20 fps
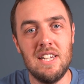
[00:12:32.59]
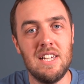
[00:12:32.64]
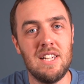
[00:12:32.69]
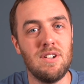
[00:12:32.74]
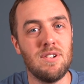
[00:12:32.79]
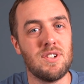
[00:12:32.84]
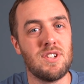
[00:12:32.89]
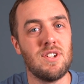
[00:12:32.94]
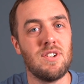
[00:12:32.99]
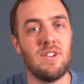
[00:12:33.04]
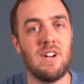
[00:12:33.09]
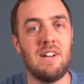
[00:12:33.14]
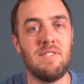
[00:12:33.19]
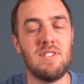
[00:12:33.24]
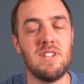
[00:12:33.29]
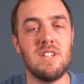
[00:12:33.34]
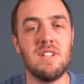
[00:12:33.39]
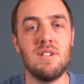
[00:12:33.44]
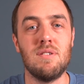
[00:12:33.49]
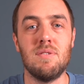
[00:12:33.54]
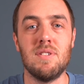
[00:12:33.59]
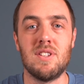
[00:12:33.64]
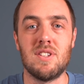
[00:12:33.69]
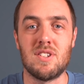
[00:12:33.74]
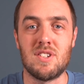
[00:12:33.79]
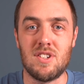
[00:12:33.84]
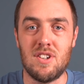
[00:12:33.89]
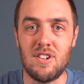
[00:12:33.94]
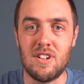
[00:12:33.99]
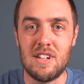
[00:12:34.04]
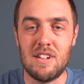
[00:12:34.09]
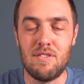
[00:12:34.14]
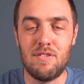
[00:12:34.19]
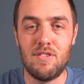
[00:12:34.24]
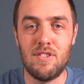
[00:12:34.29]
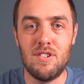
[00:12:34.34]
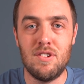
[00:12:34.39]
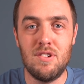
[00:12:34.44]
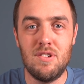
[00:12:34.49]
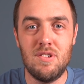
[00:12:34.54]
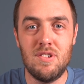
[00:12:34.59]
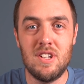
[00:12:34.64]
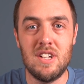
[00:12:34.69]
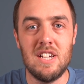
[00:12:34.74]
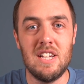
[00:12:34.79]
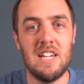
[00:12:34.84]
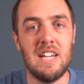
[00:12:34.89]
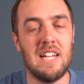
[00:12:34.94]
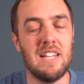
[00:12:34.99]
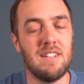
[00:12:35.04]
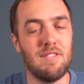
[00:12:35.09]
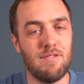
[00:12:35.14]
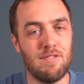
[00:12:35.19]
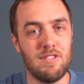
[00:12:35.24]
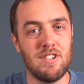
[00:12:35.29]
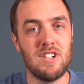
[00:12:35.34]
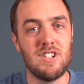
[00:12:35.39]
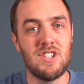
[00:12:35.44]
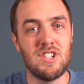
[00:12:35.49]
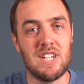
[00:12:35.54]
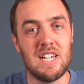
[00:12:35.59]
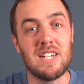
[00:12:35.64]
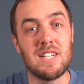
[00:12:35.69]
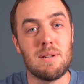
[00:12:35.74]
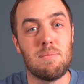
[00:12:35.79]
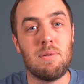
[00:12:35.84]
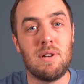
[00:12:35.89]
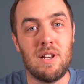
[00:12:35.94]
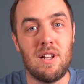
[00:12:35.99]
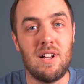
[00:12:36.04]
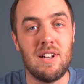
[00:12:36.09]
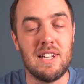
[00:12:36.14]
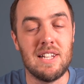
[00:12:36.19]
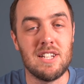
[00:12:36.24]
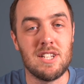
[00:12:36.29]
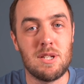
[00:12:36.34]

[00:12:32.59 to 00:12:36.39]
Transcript: You also don't have to deal with soggy food, and the fridge takes up a lot less